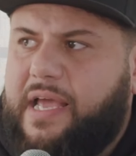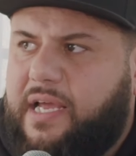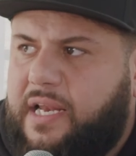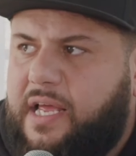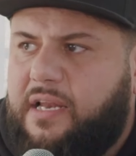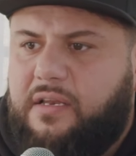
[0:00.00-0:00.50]

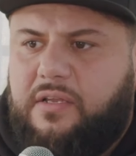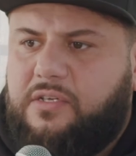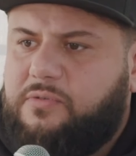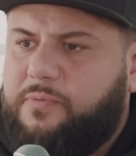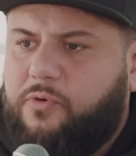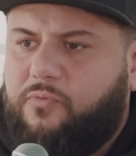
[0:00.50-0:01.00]
making it.
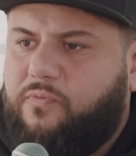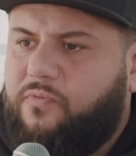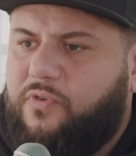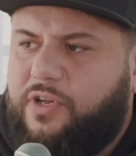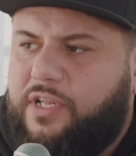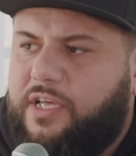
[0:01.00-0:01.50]
He's been
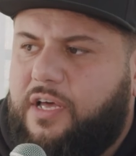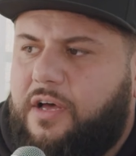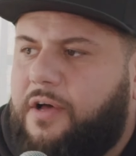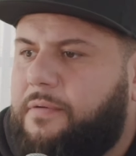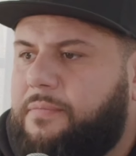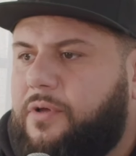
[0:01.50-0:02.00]
really
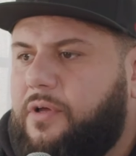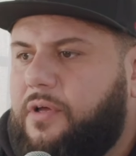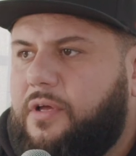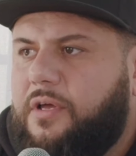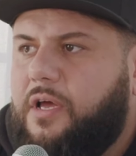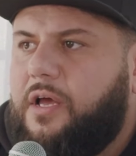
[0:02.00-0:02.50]
um,
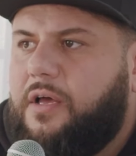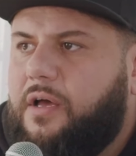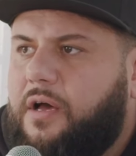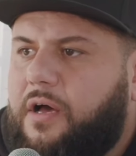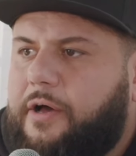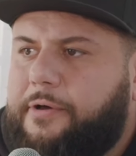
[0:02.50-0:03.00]

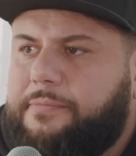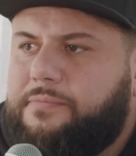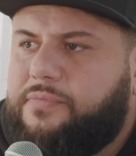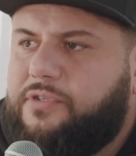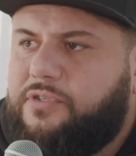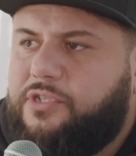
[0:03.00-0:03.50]

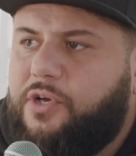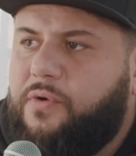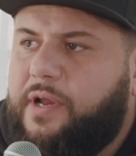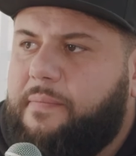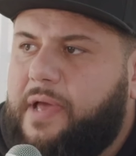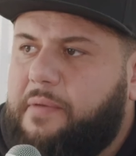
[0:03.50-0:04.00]
um, just
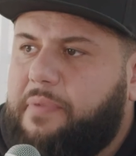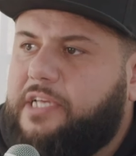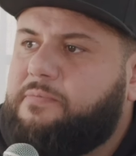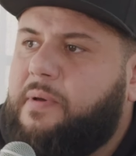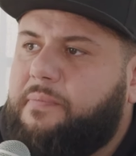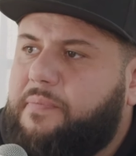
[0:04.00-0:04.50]
doing it, man. He
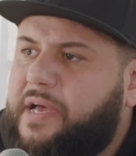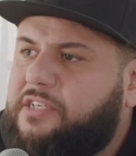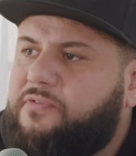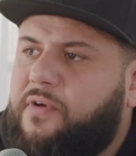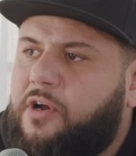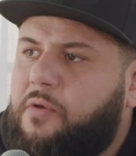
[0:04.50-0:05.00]
plays my
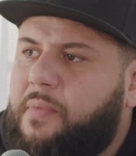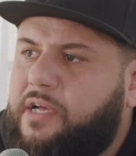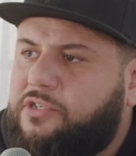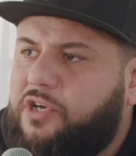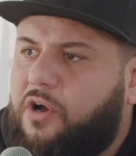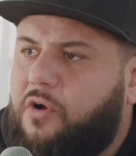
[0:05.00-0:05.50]
best friend on
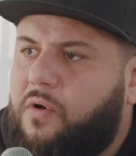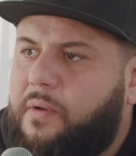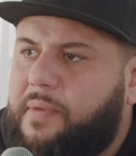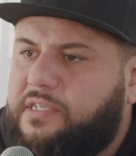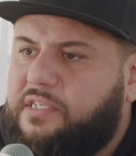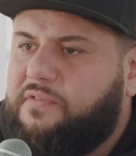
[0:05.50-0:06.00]
my show,
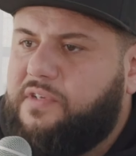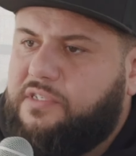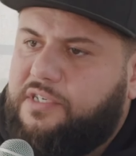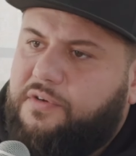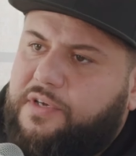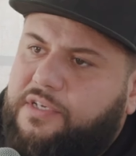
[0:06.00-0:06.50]
on my T V
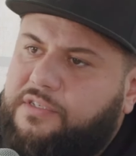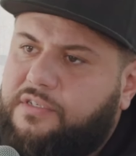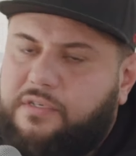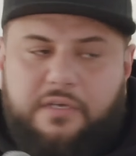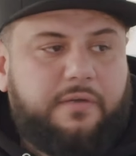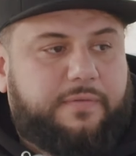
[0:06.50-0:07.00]
series. Does
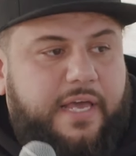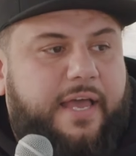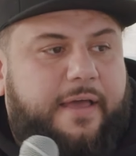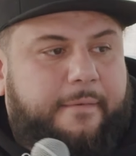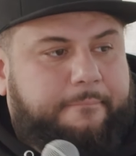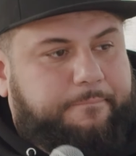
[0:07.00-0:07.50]
he? Yeah,
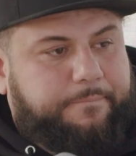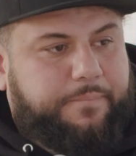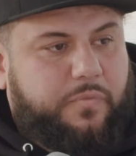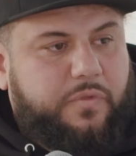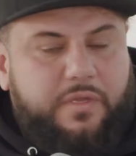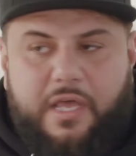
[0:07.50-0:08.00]
yeah. Oh,
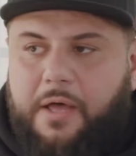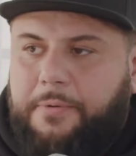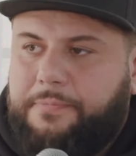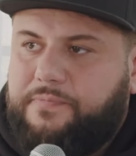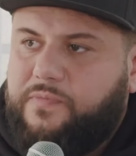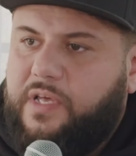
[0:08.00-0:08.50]
that's dope. Yeah,
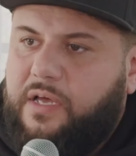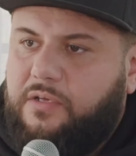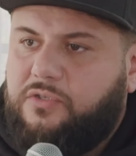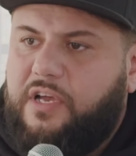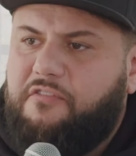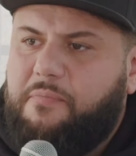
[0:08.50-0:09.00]
that's awesome.
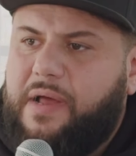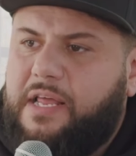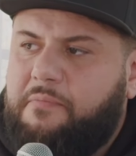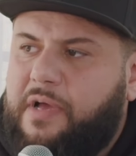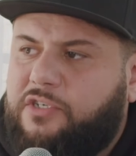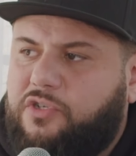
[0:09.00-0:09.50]
Yeah. So
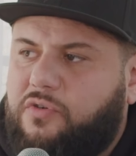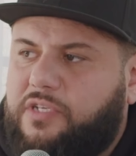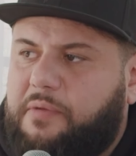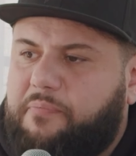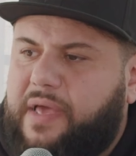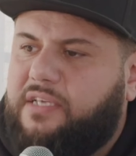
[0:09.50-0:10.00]
everybody in my show
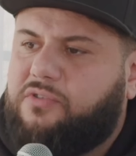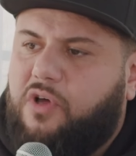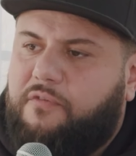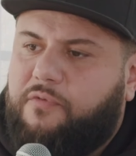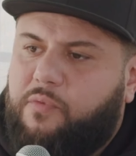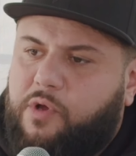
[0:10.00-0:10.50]
is like based
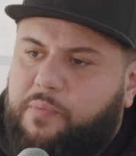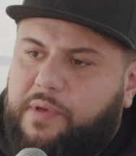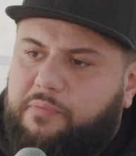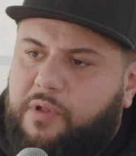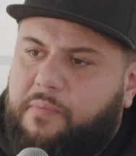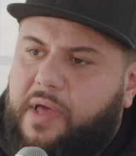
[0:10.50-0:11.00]
off of real
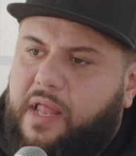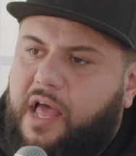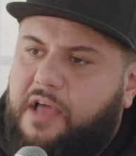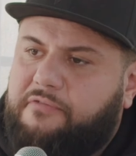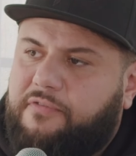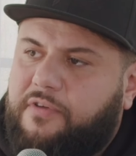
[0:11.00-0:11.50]
people in my
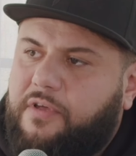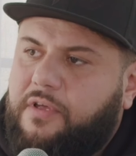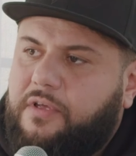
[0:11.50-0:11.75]
life.